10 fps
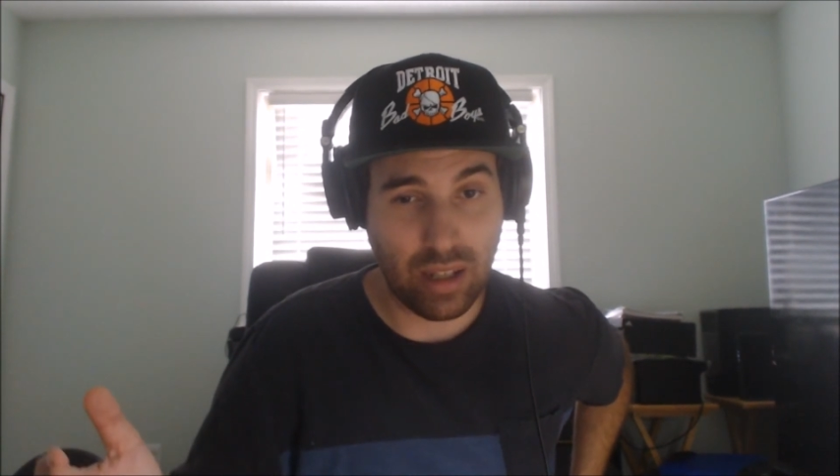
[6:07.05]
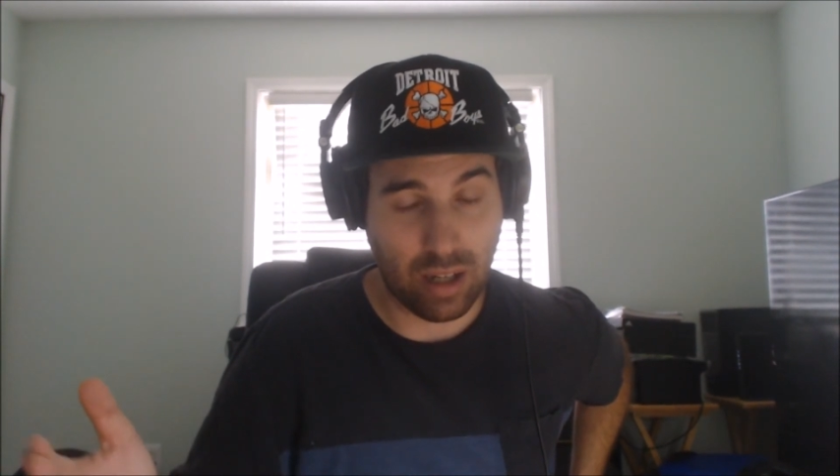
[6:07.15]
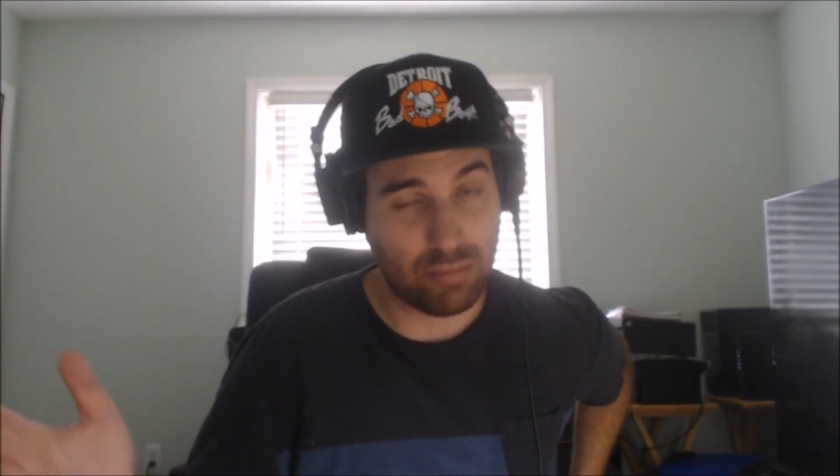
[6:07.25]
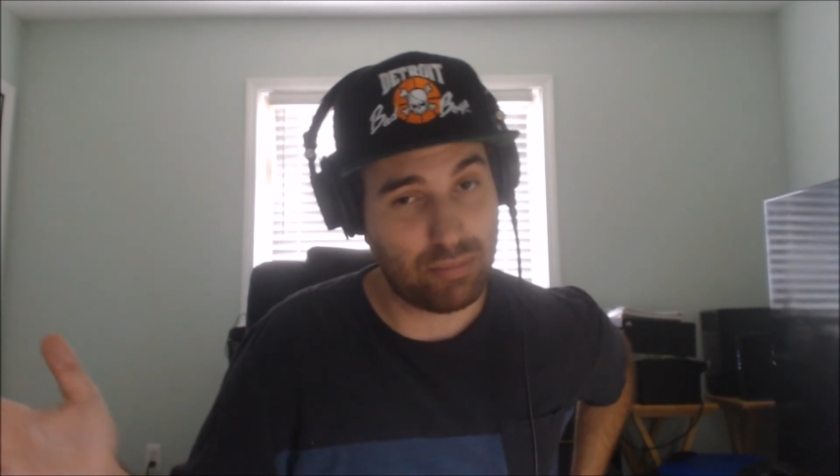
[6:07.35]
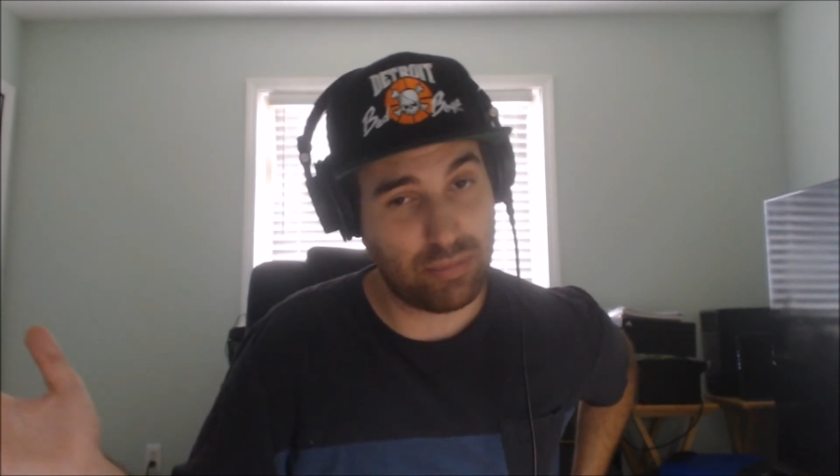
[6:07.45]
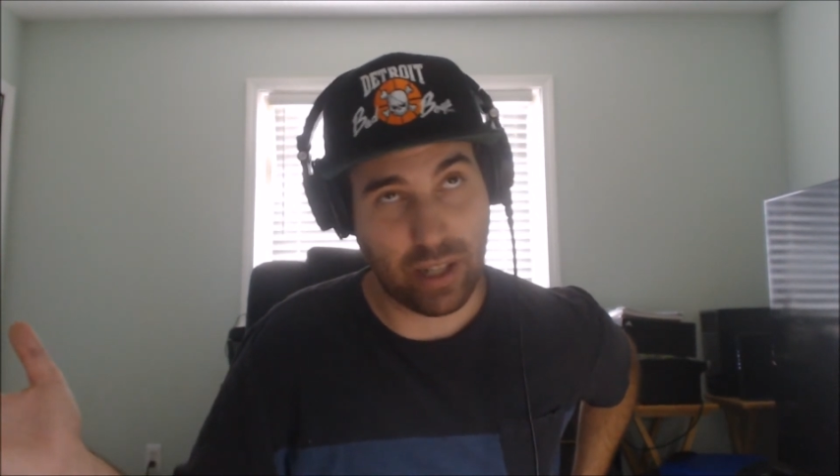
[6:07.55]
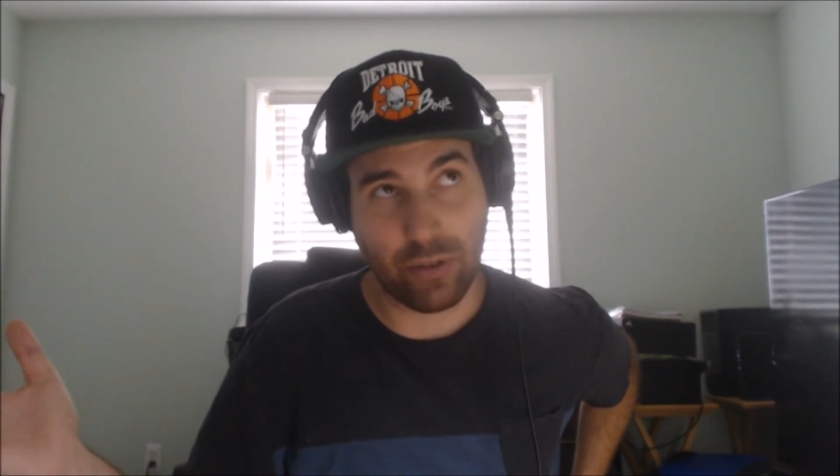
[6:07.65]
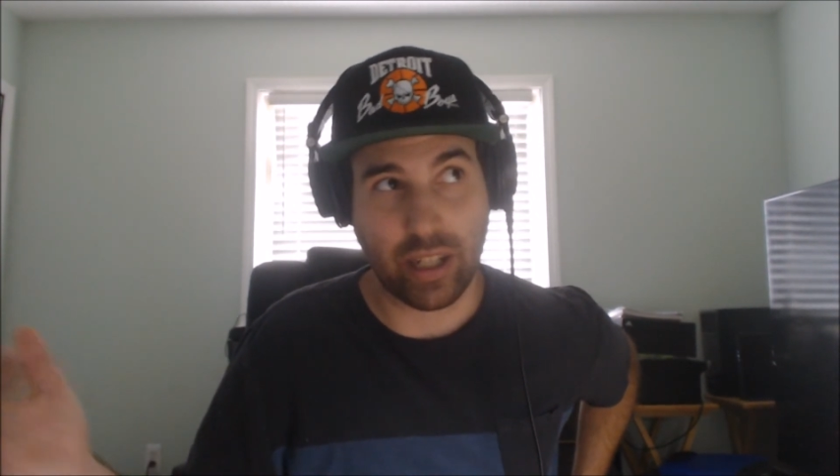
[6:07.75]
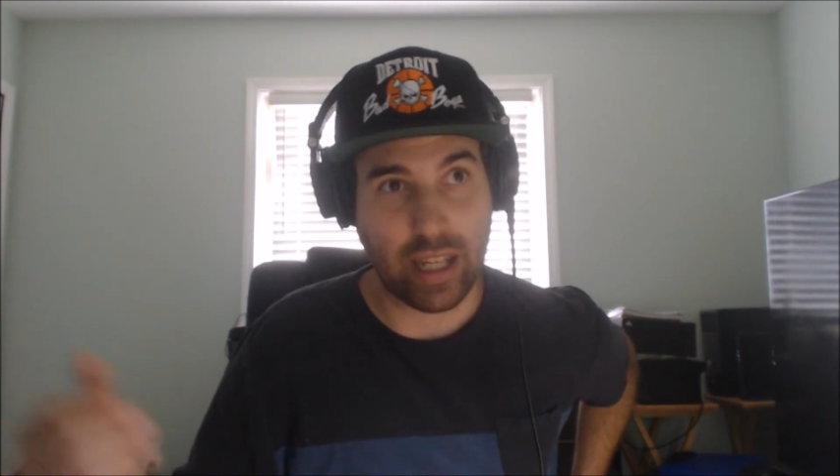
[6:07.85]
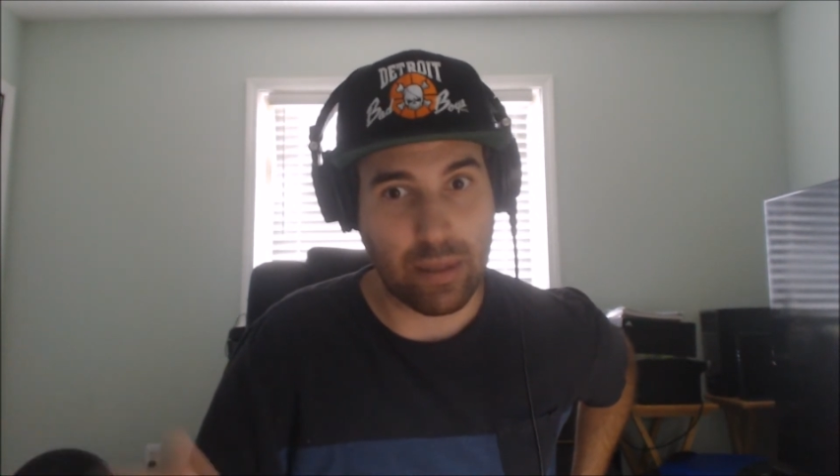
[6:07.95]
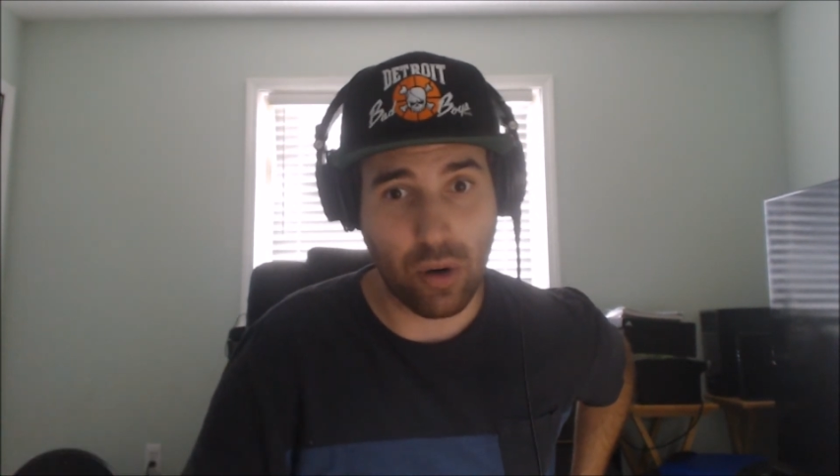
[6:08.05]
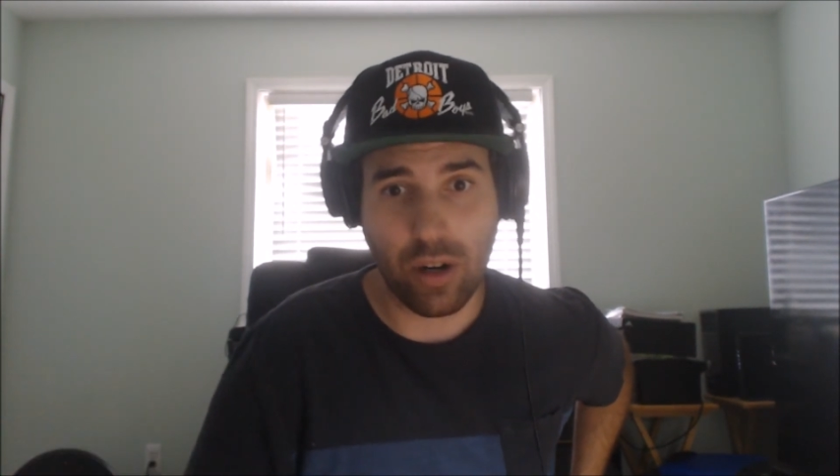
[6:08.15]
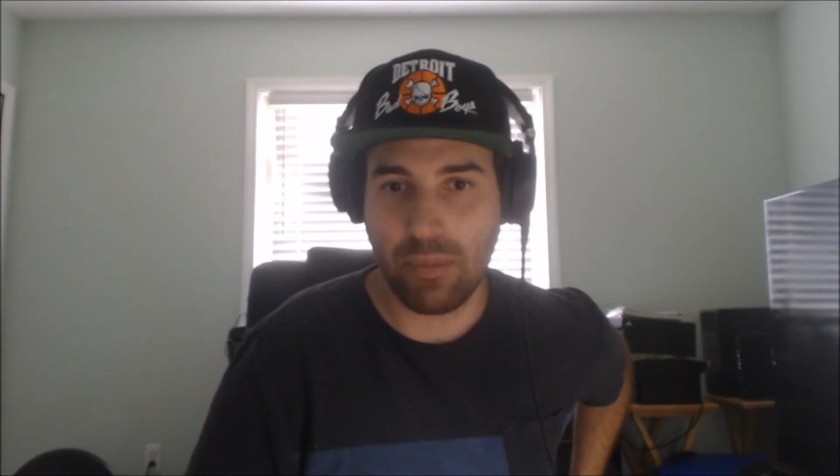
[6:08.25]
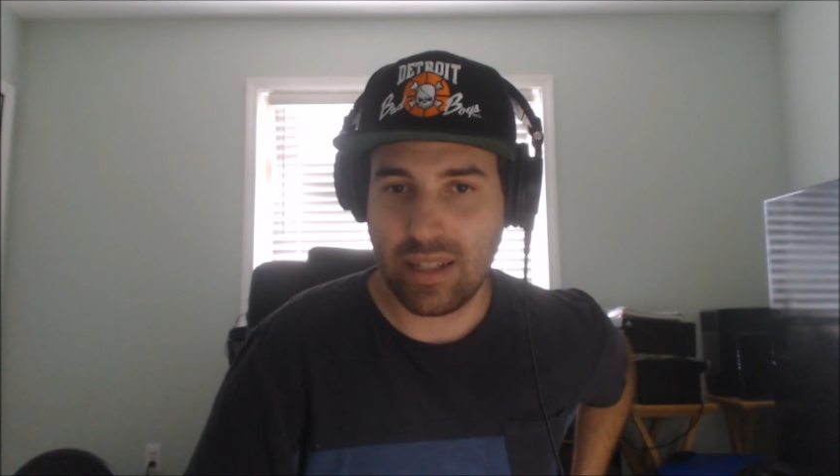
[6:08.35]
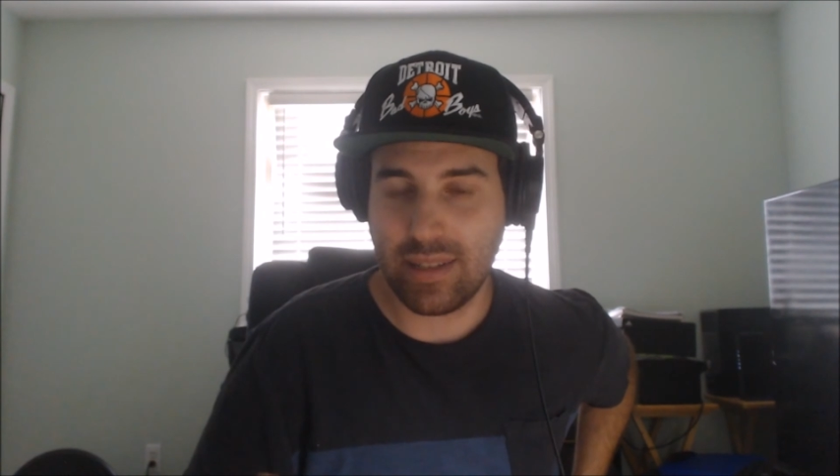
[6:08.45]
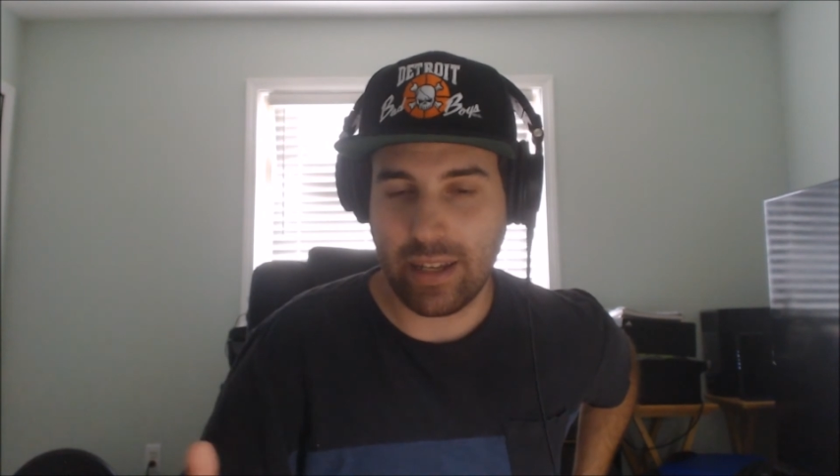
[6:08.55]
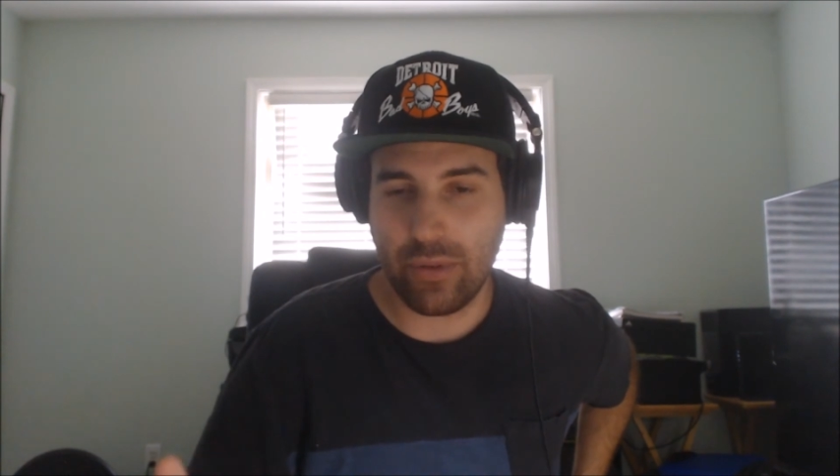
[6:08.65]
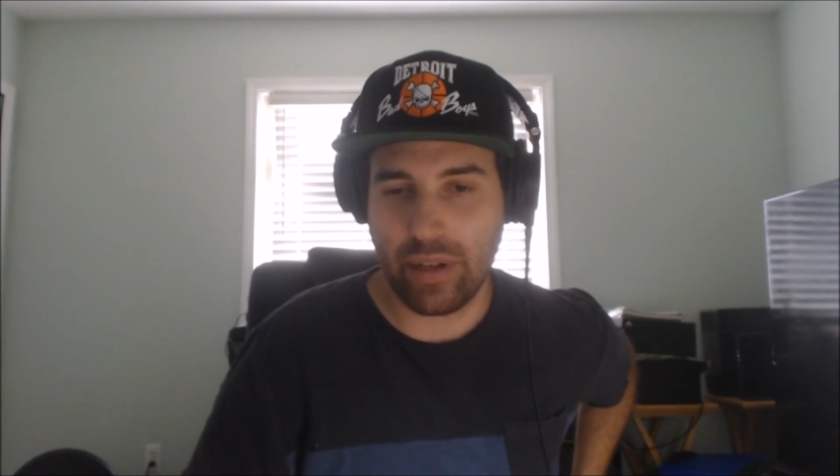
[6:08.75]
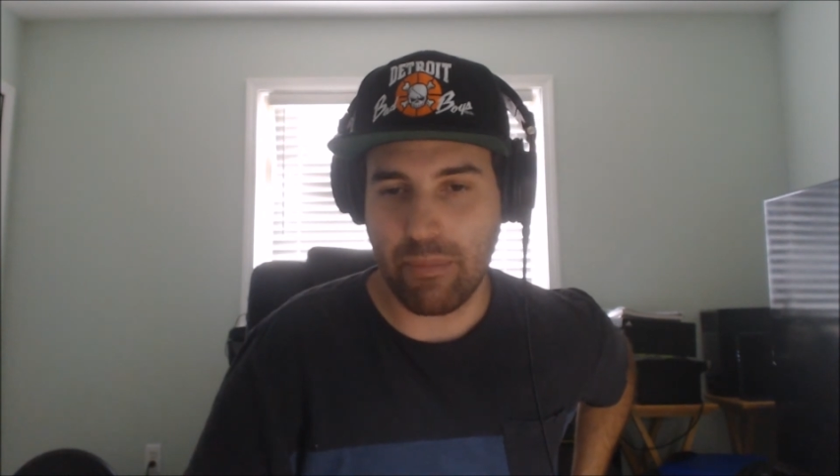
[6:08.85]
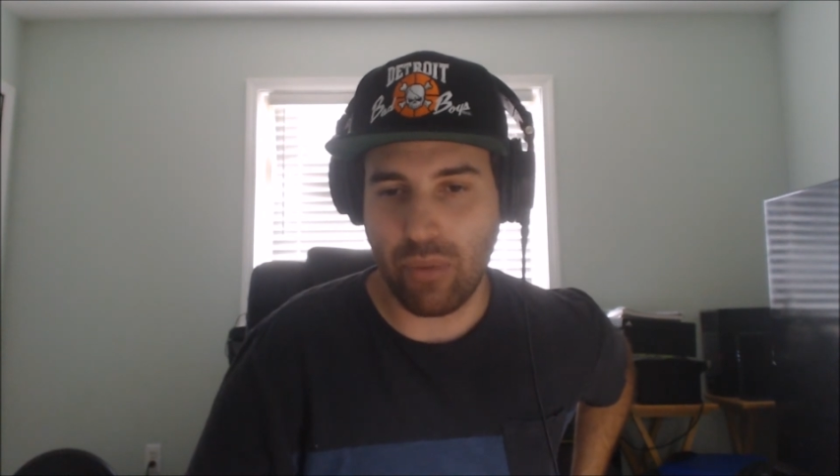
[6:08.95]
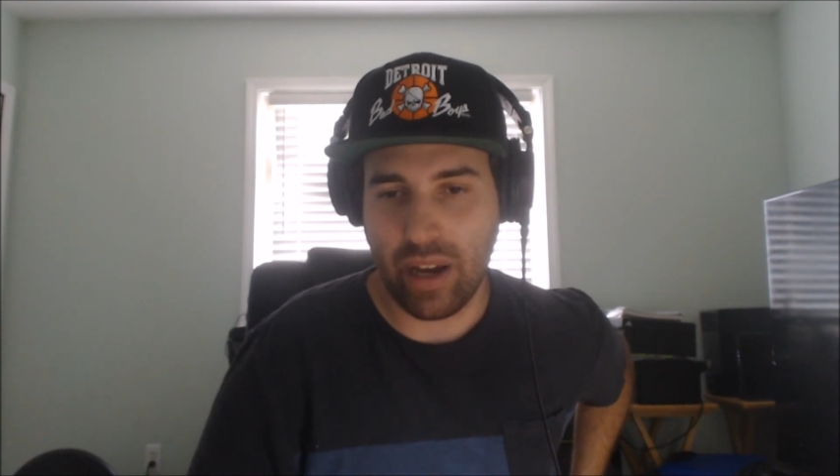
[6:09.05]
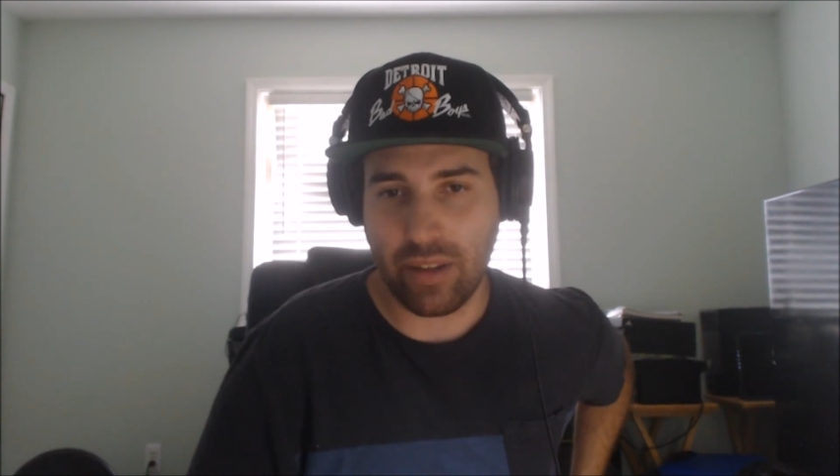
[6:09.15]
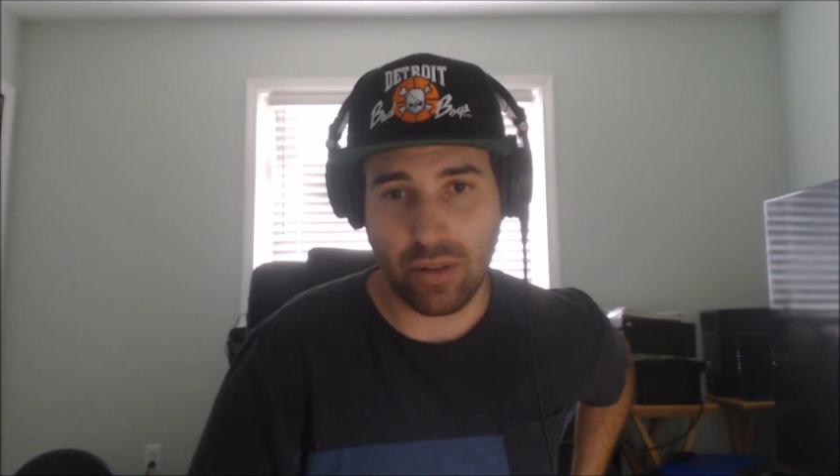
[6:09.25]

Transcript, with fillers: or it's not a rookie anymore, but Sekou Doumbouya.